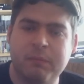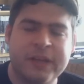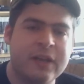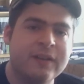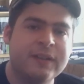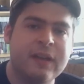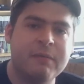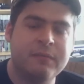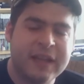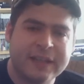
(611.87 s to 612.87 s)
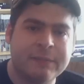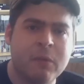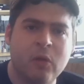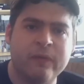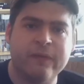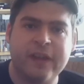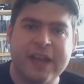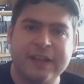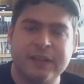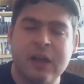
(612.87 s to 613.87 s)
because um, this month
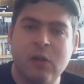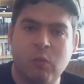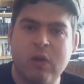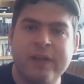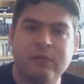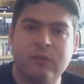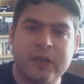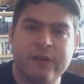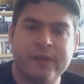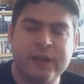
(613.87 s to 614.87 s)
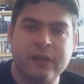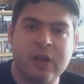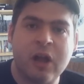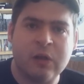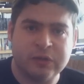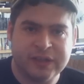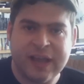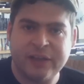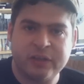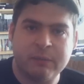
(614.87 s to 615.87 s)
is when renewing your gold, you
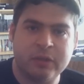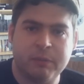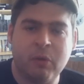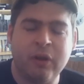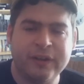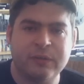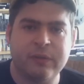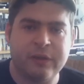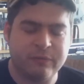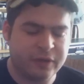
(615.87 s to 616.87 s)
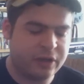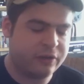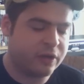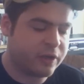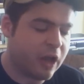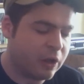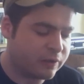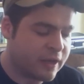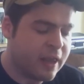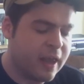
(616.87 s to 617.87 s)
get double the points when you renew your
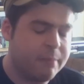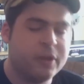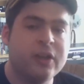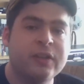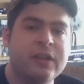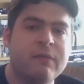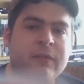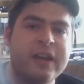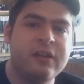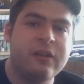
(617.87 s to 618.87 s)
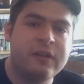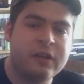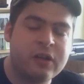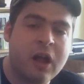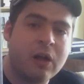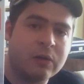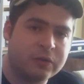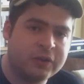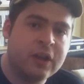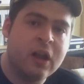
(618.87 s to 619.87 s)
gold. And because you renew your
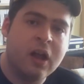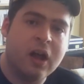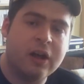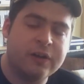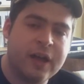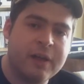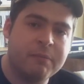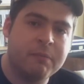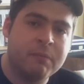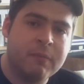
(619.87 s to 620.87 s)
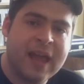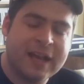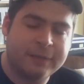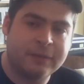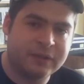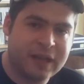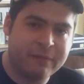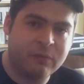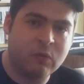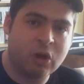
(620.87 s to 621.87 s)
gold on um, Xbox
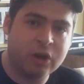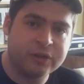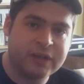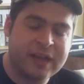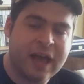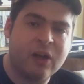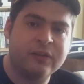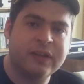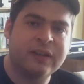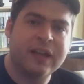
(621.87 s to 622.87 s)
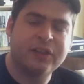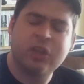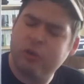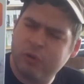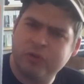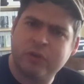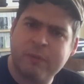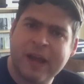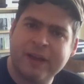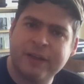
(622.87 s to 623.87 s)
Live Awards, you get only like two
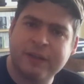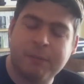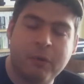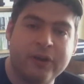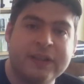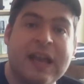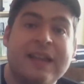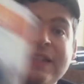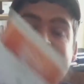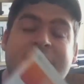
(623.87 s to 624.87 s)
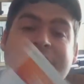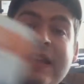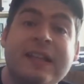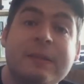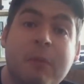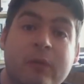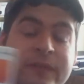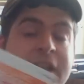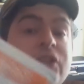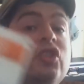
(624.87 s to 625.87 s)
hundred Microsoft points. And since this
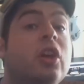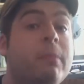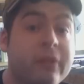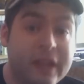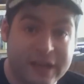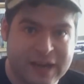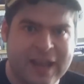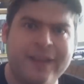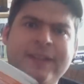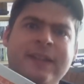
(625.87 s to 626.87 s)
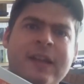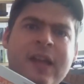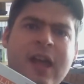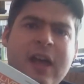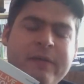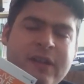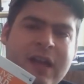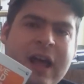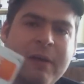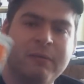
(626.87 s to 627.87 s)
month they're doubling it,
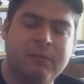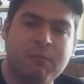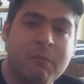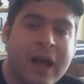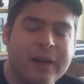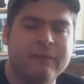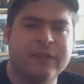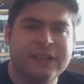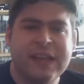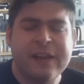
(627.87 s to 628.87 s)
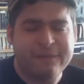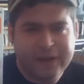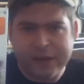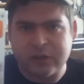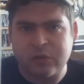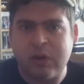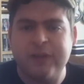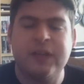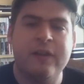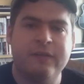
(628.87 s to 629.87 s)
and I might receive, fingers
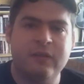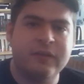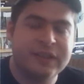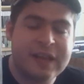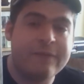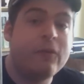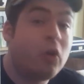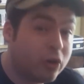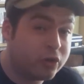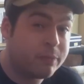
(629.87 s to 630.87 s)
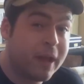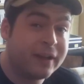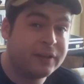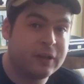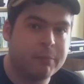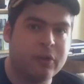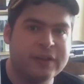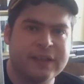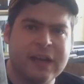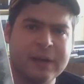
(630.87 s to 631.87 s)
crossed, hopefully receive four hundred Microsoft
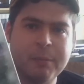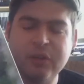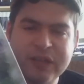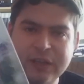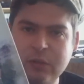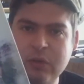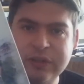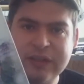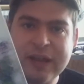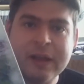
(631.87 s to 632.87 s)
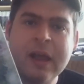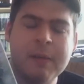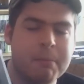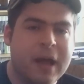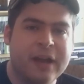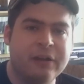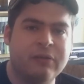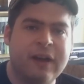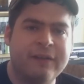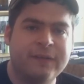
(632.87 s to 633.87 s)
points, and I can put that towards like
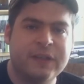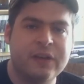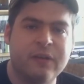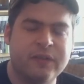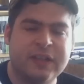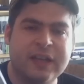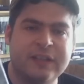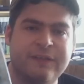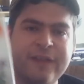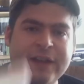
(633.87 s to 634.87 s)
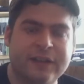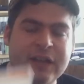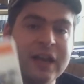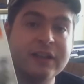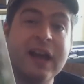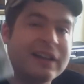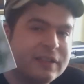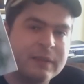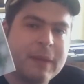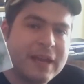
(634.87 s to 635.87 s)
Minecraft and other types of things, and I don't
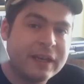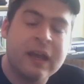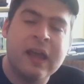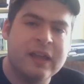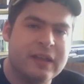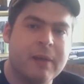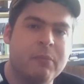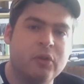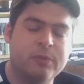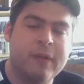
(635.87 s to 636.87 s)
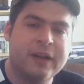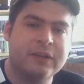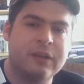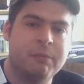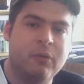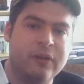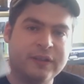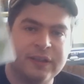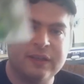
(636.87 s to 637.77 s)
have to spend that much Microsoft points